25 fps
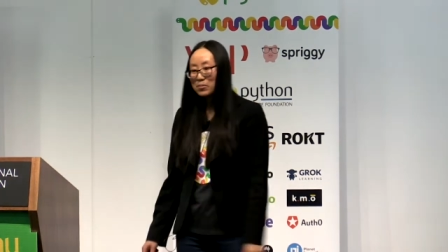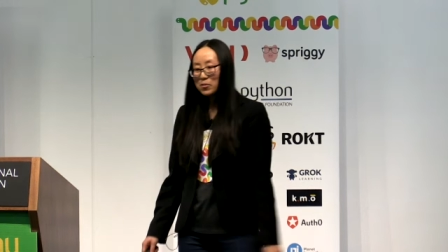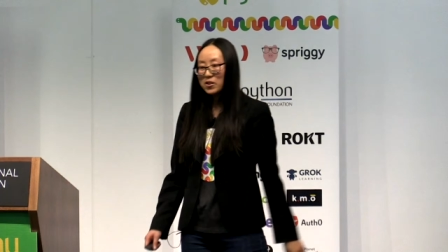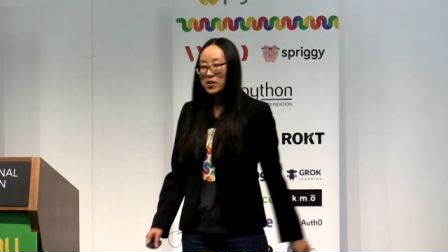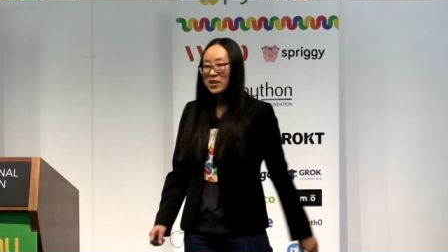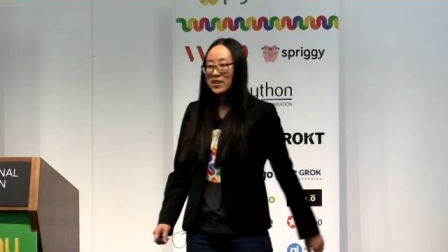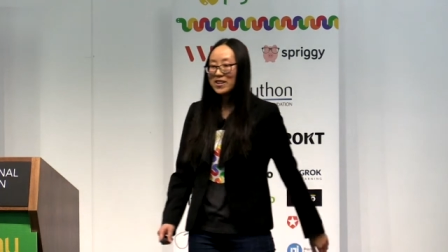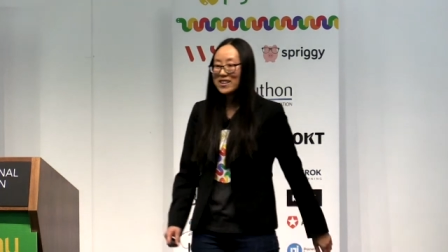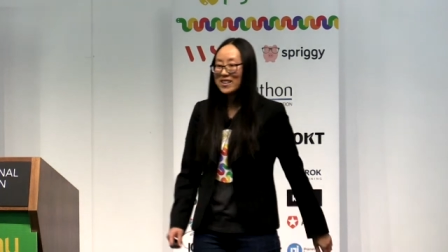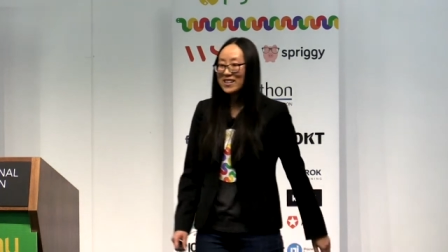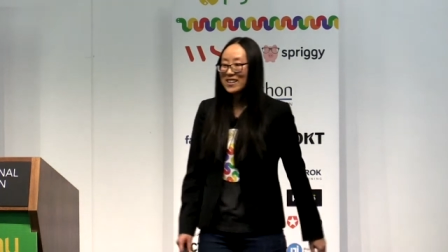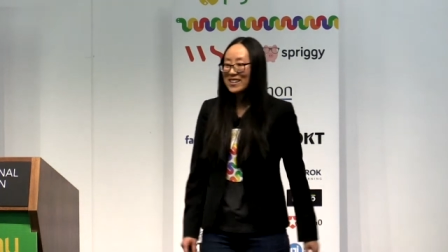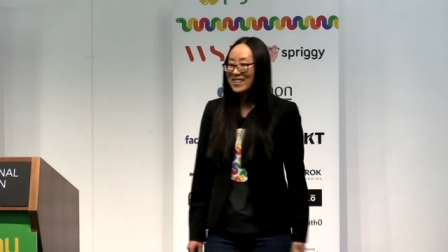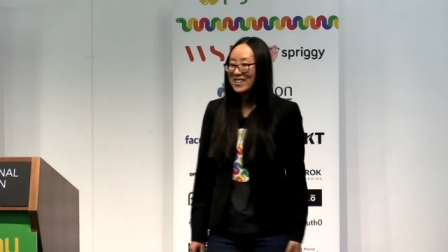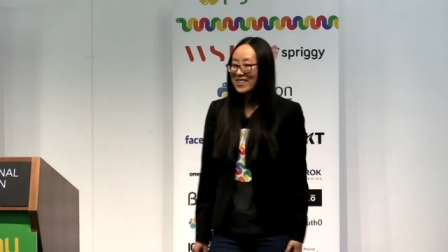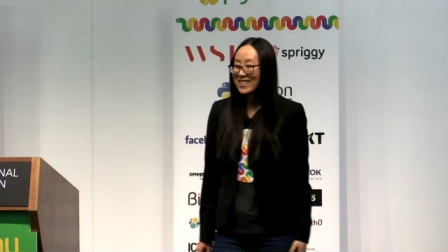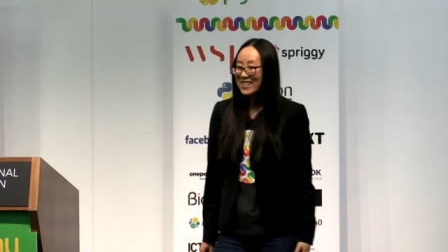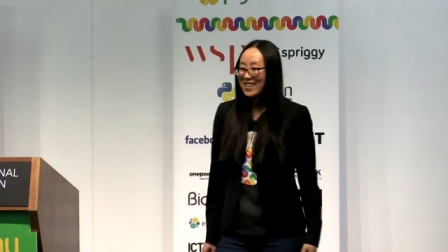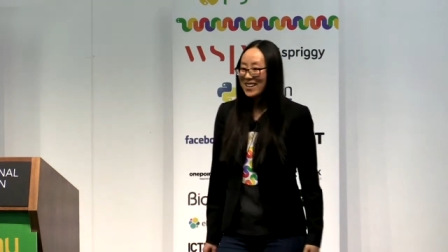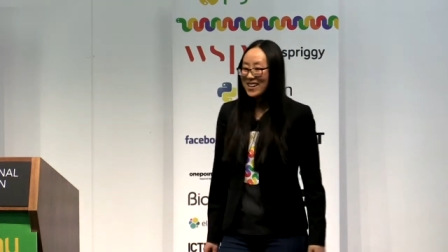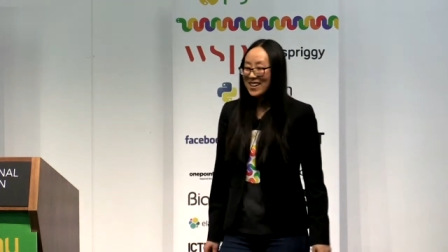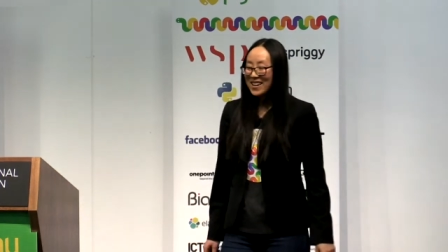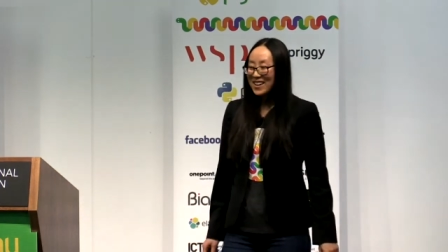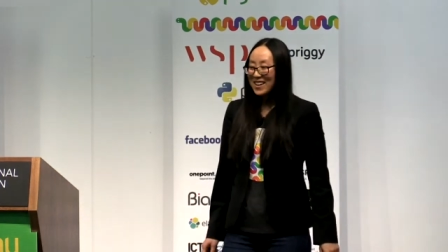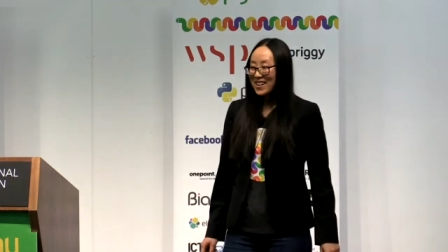
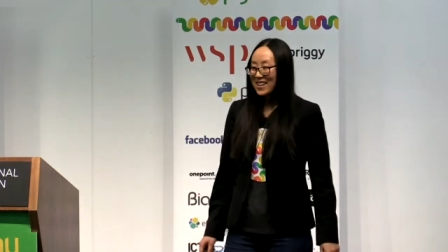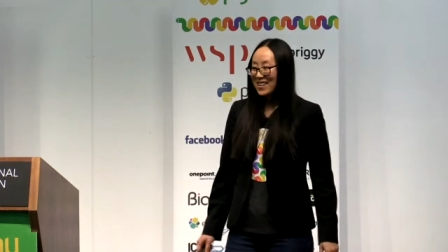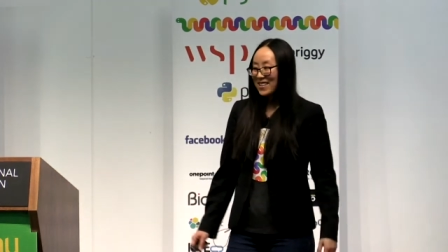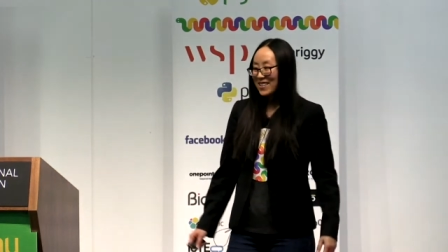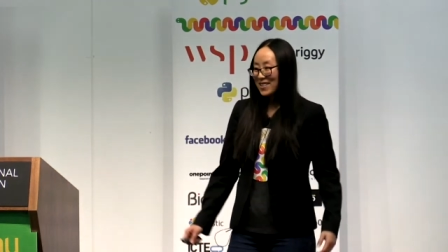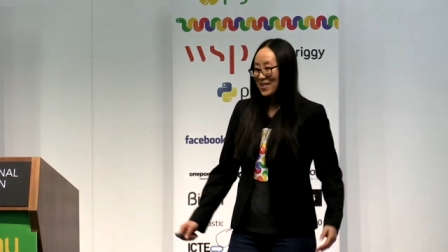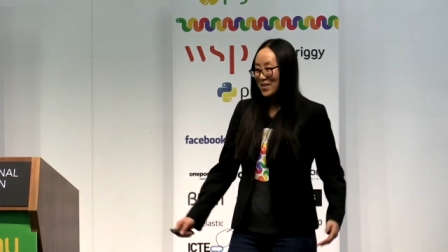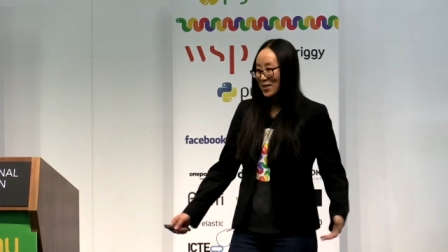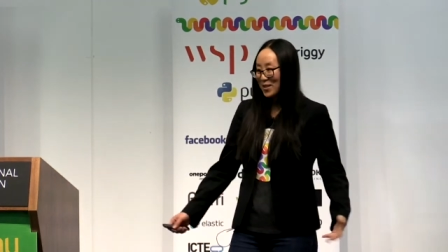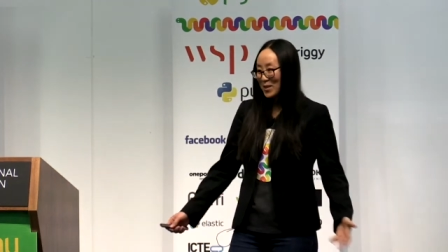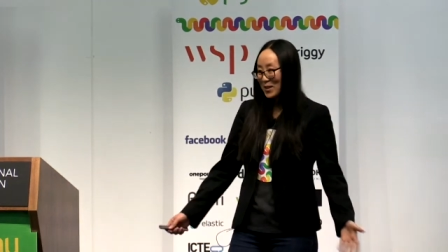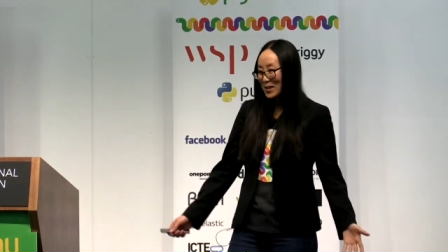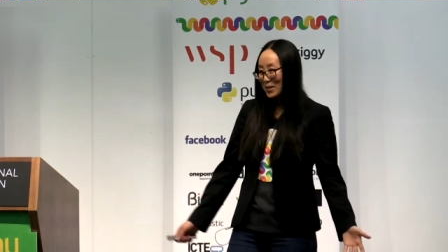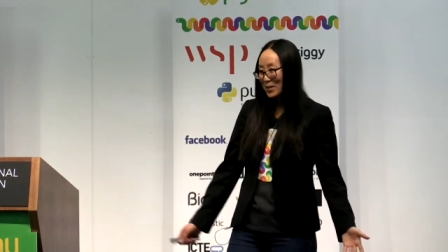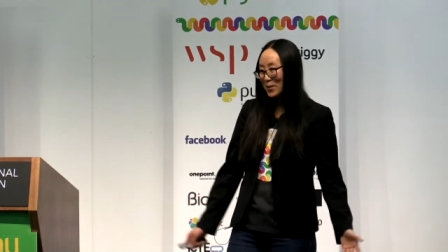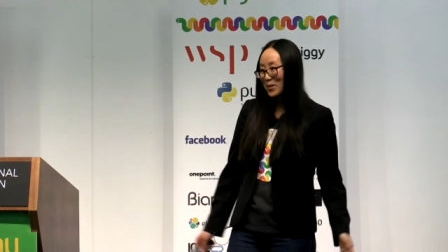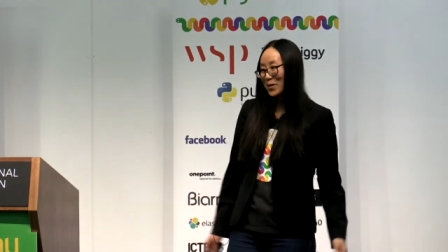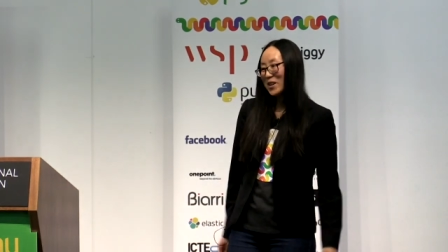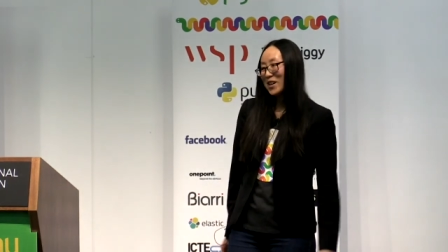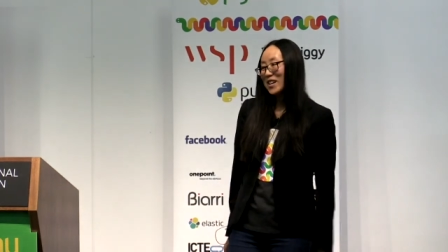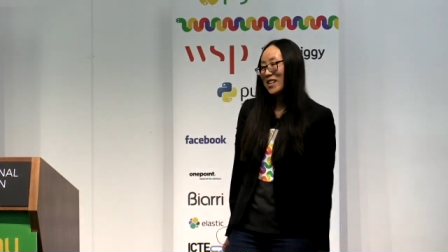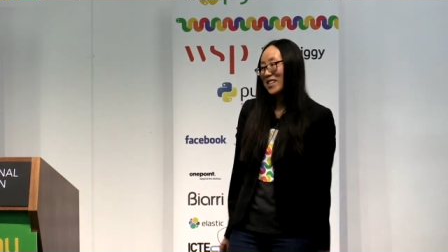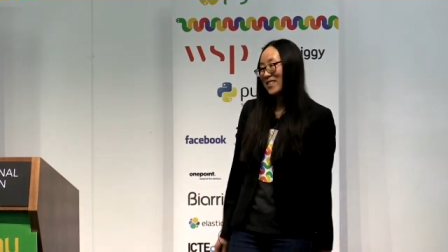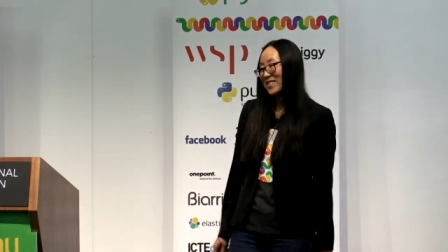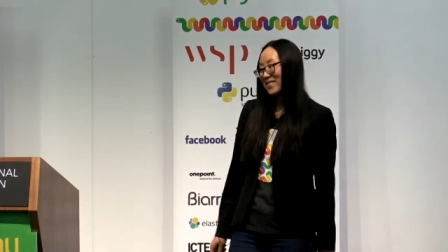working just
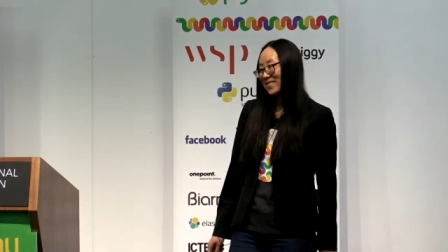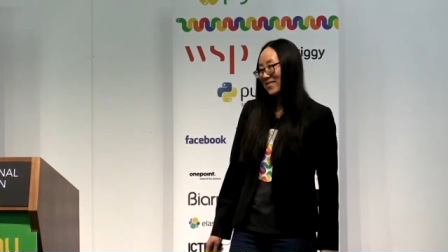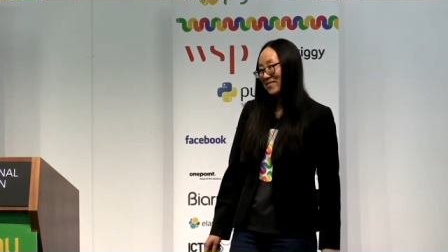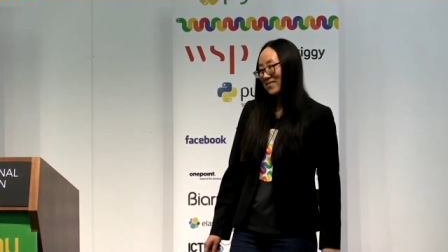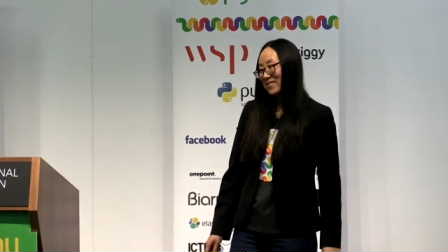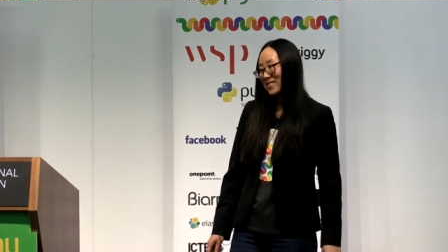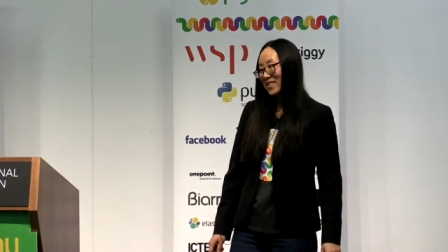fine.